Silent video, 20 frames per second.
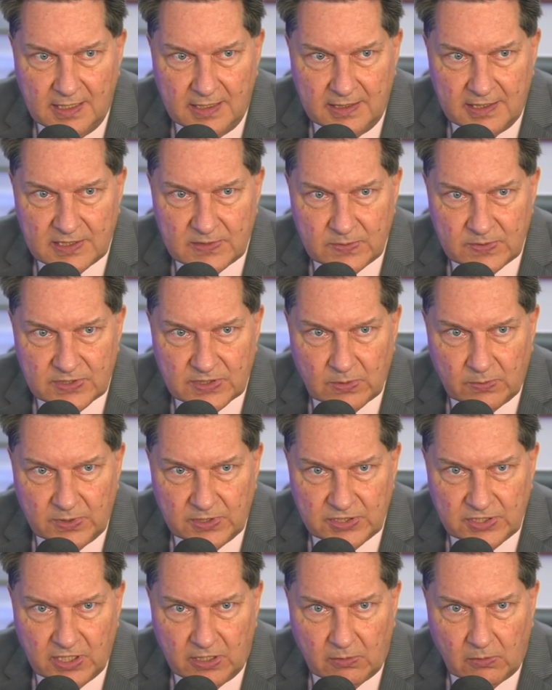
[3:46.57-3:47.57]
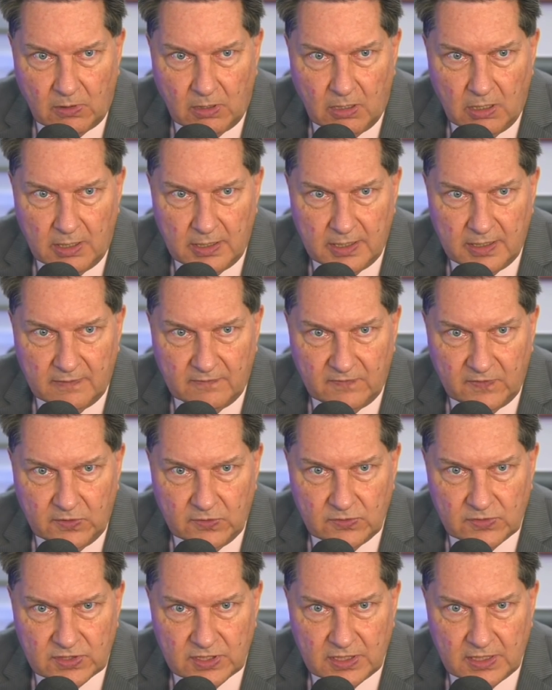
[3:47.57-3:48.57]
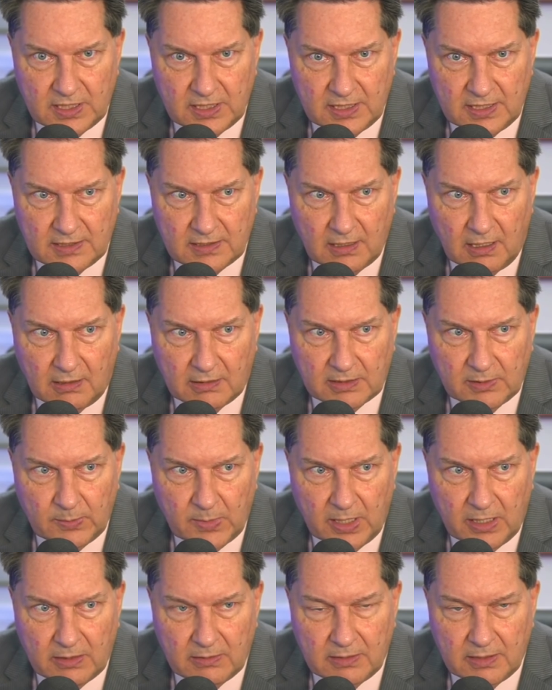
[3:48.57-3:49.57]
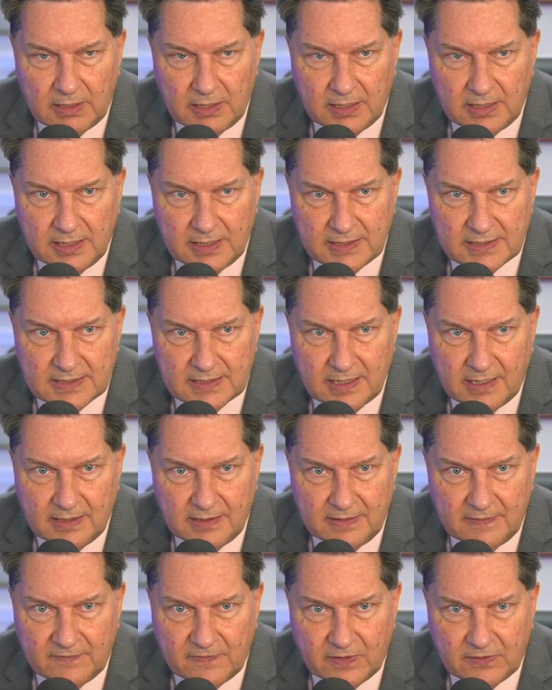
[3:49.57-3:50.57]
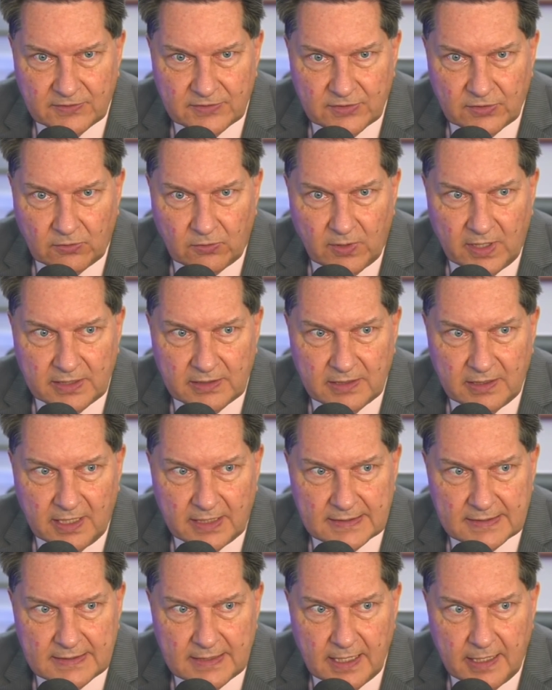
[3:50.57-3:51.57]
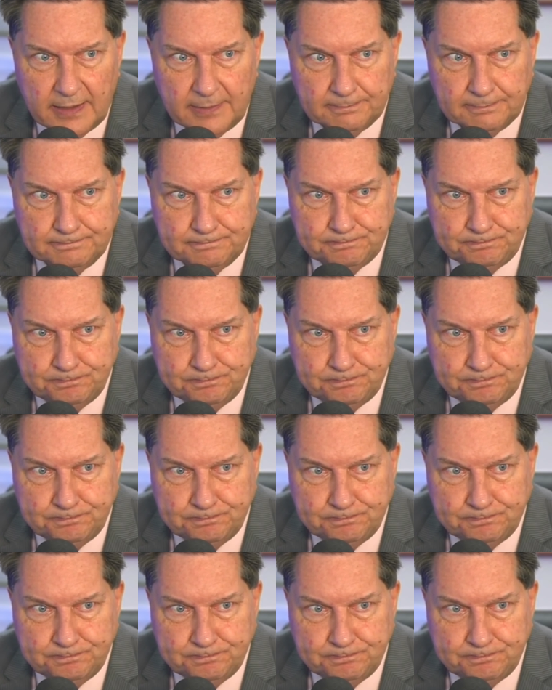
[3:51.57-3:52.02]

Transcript: And this was the Regeneron infusion that he talked about and then said he felt so great the next day.